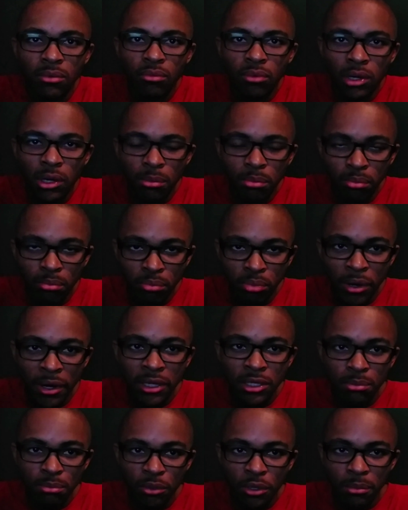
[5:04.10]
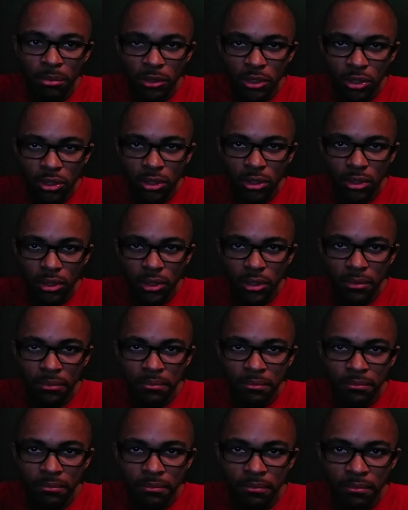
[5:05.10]
when it breaks prematurely.
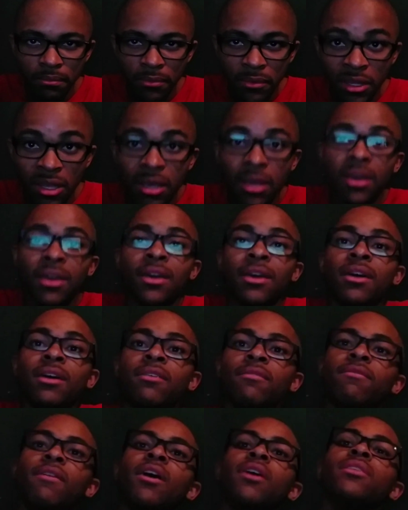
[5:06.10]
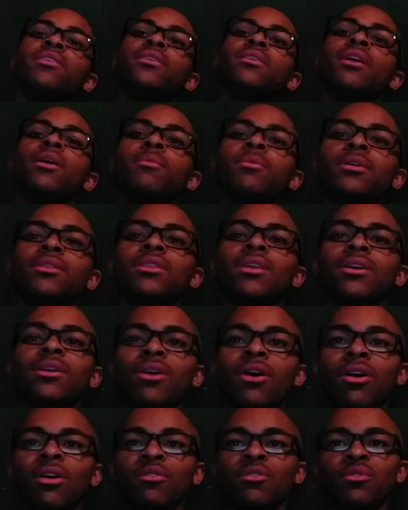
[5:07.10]
Finally, I want to thank
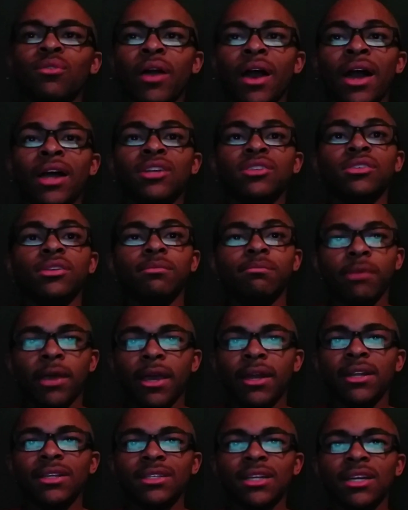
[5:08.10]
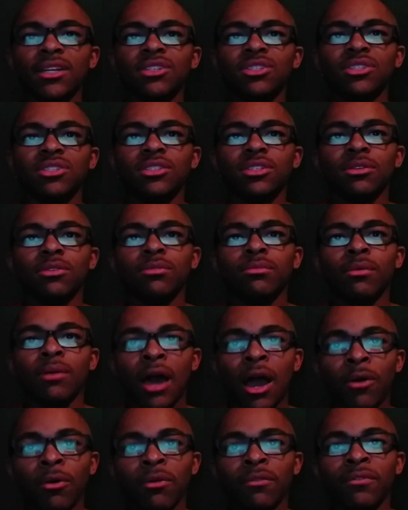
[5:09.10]
all you actually paid attention to
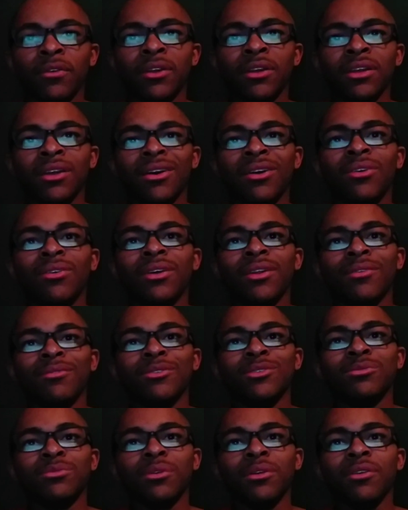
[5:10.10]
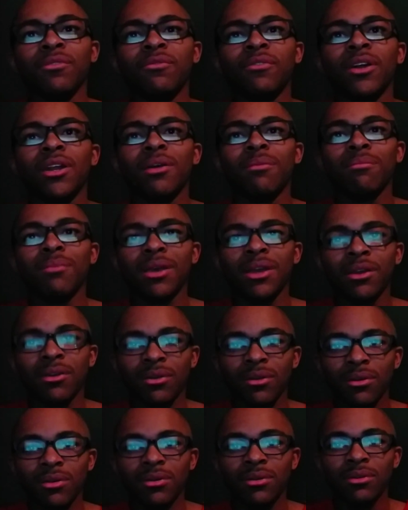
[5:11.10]
our video. It was really fun to make
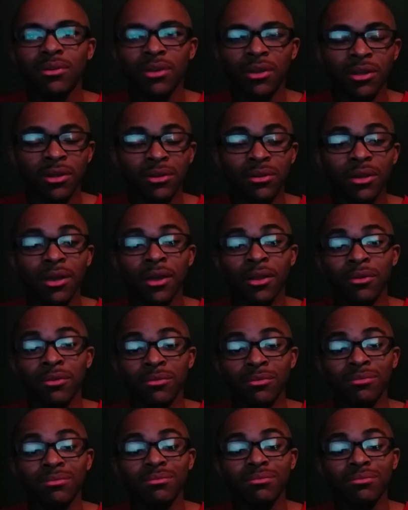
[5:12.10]
it, and